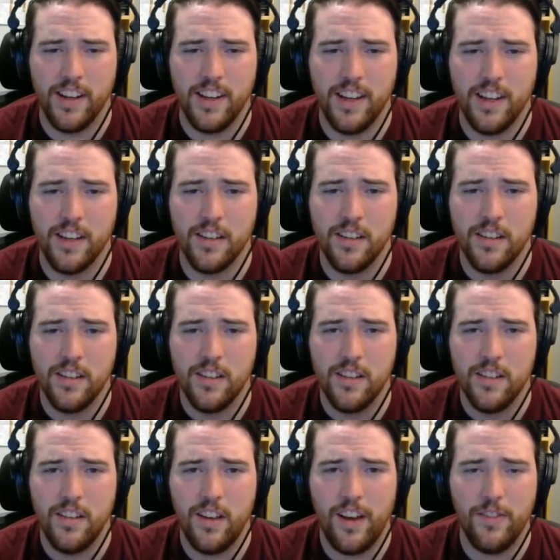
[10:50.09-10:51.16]
need.
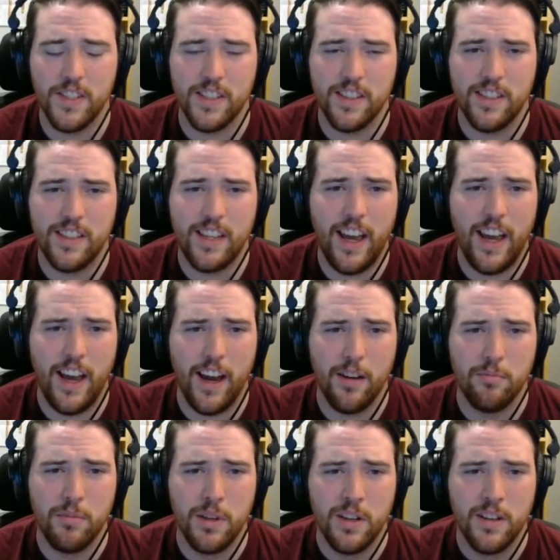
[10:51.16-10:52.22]
Life is a
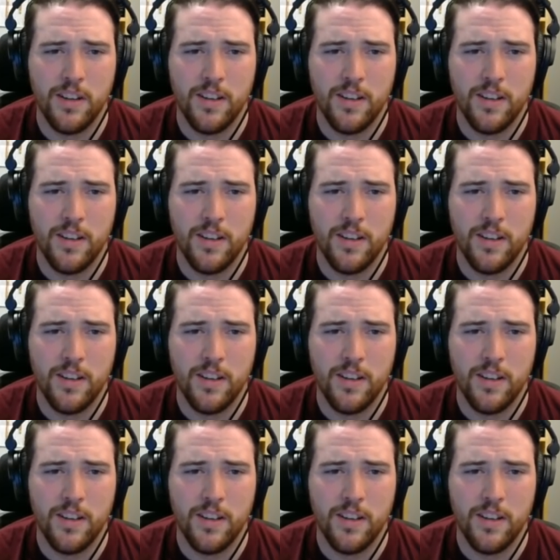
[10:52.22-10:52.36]
scam.